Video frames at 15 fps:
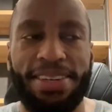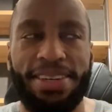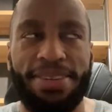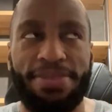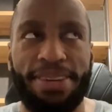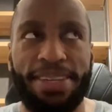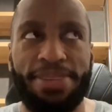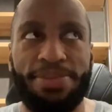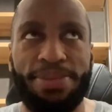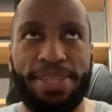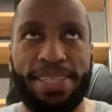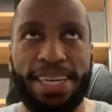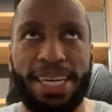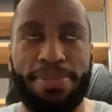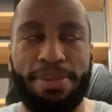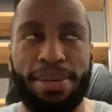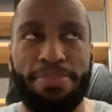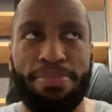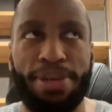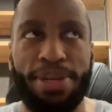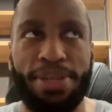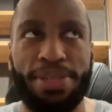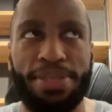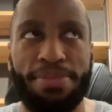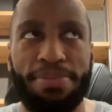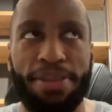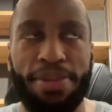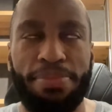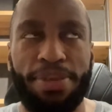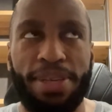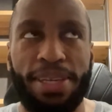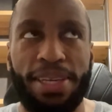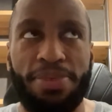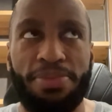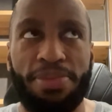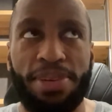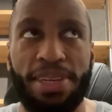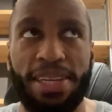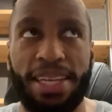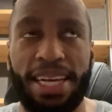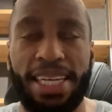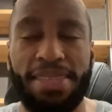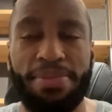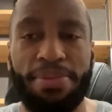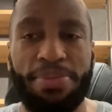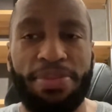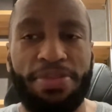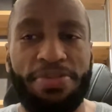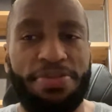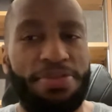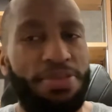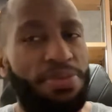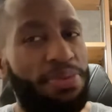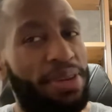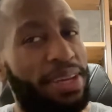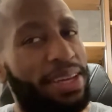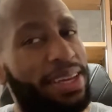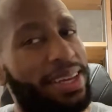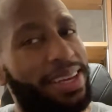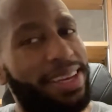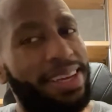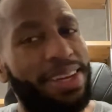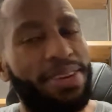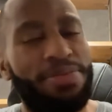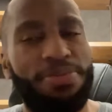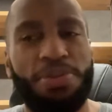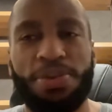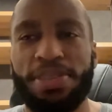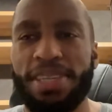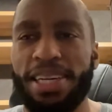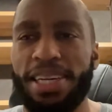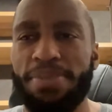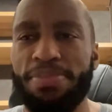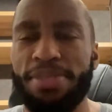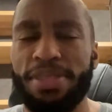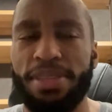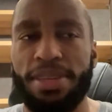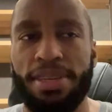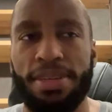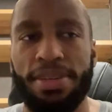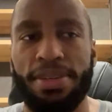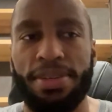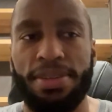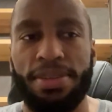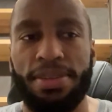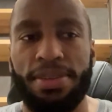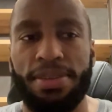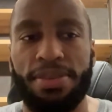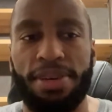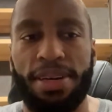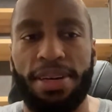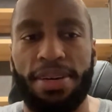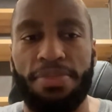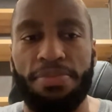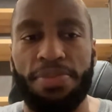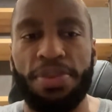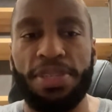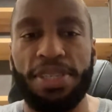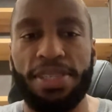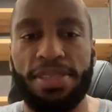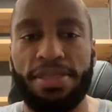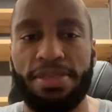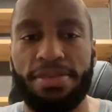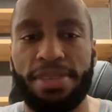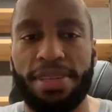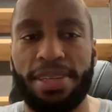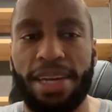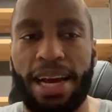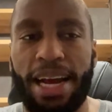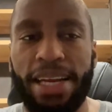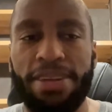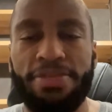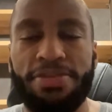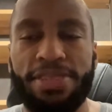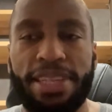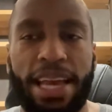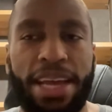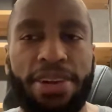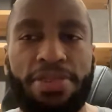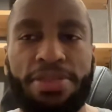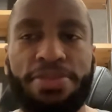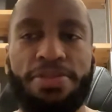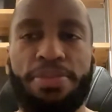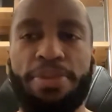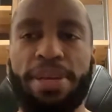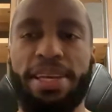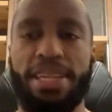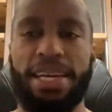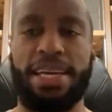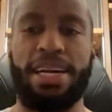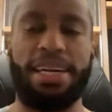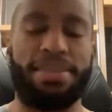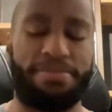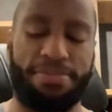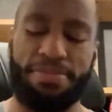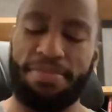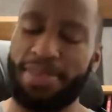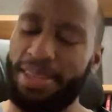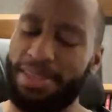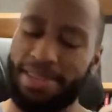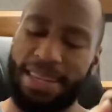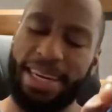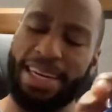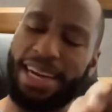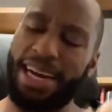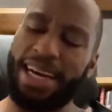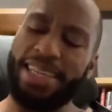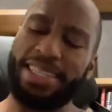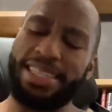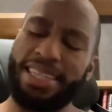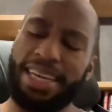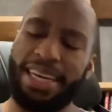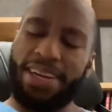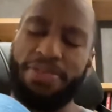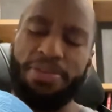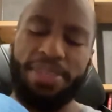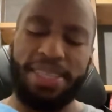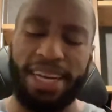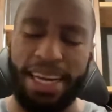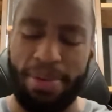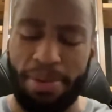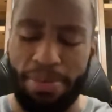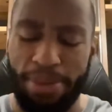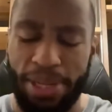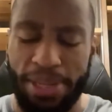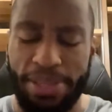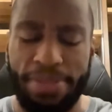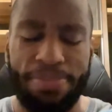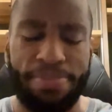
retie my belt maybe in one class, maybe 3-4 times, which is kind of standard for me. Like, I like constantly kind of retying my belt.